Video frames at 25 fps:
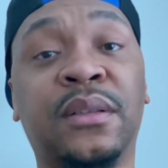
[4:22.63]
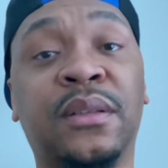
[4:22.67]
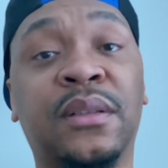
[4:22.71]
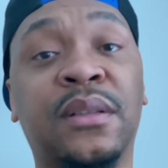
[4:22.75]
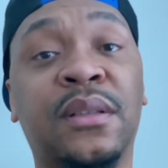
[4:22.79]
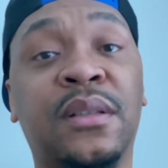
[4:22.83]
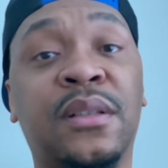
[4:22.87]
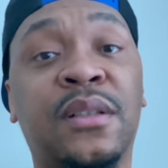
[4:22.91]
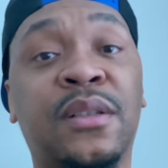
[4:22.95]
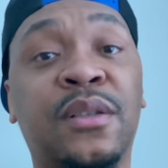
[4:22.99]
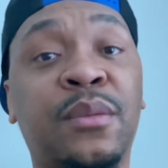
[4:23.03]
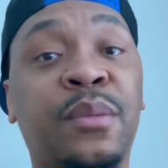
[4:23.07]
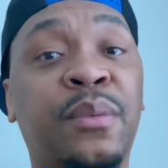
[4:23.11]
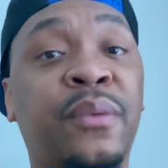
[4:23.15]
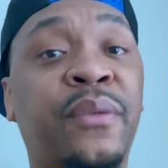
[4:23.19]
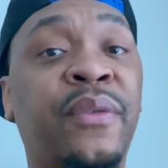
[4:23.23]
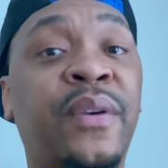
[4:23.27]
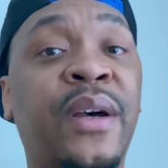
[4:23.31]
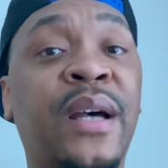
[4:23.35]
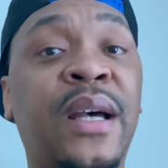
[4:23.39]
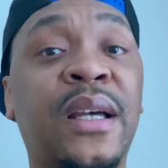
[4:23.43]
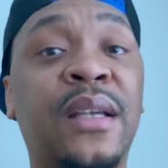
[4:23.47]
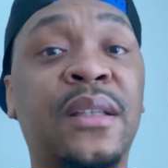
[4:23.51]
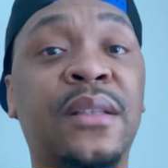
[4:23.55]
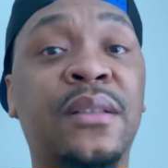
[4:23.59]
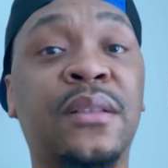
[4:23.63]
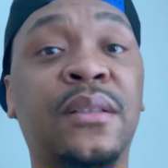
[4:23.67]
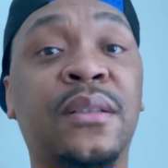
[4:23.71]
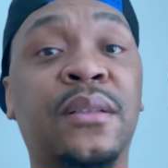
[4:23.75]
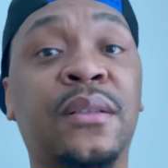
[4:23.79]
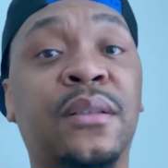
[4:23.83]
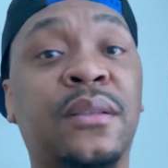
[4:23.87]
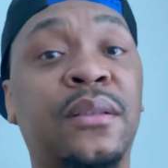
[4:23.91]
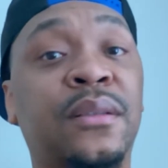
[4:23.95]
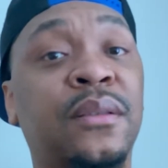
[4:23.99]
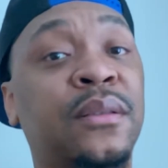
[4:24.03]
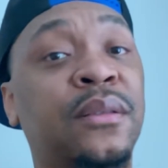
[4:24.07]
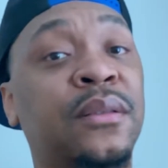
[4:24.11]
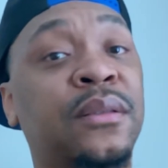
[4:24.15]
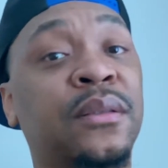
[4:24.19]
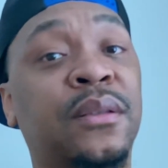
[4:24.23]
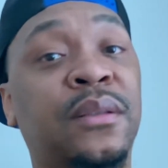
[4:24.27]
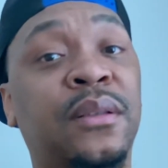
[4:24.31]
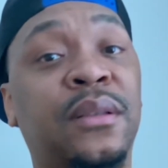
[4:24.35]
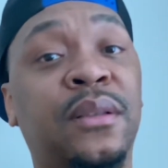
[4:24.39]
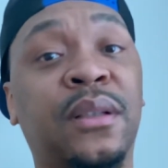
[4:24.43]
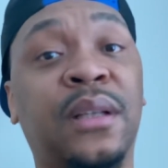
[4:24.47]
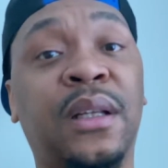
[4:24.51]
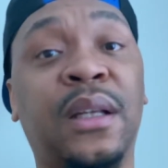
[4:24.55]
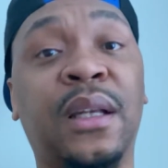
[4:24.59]
Supervisor
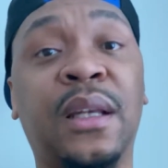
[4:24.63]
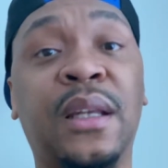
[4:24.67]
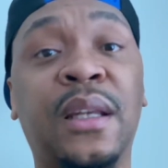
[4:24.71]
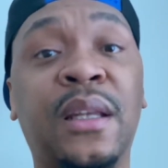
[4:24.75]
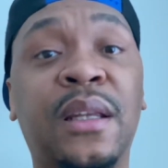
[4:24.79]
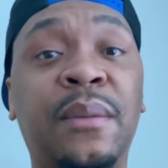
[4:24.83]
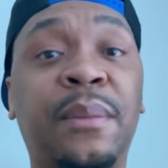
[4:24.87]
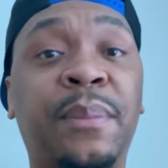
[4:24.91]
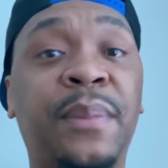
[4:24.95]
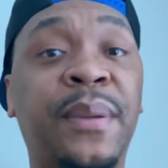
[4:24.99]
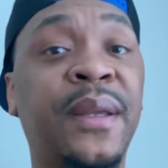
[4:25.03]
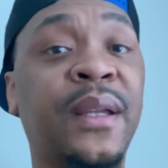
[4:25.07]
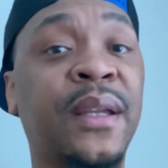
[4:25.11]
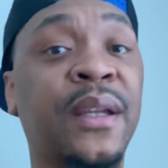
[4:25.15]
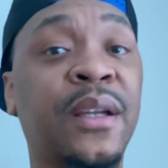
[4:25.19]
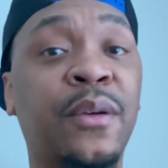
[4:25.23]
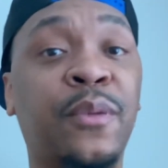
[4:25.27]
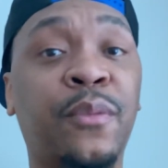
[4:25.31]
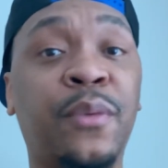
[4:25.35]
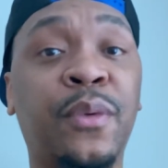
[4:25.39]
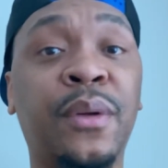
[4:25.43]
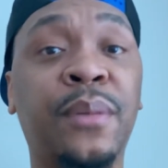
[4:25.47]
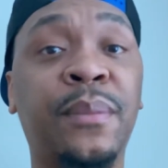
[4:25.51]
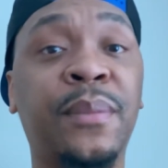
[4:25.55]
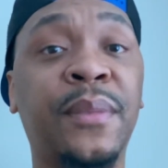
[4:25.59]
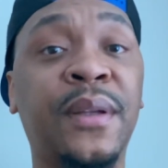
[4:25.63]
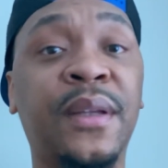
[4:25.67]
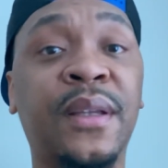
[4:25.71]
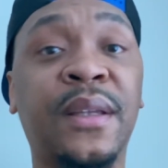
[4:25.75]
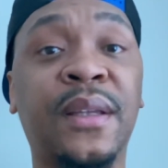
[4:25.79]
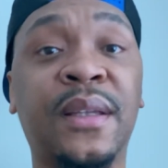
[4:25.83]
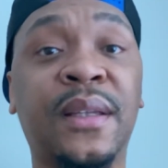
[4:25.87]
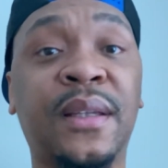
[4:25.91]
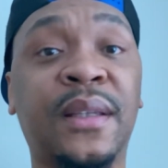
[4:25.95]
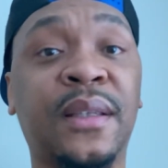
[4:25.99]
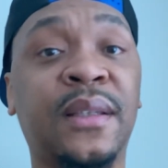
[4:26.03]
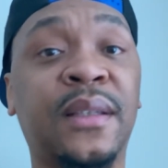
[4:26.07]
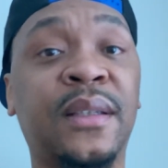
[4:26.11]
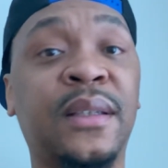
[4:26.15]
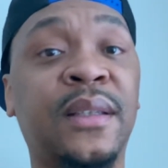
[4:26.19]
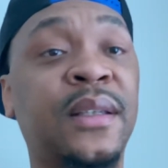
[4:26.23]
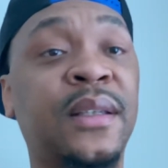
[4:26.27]
nitpicking with me and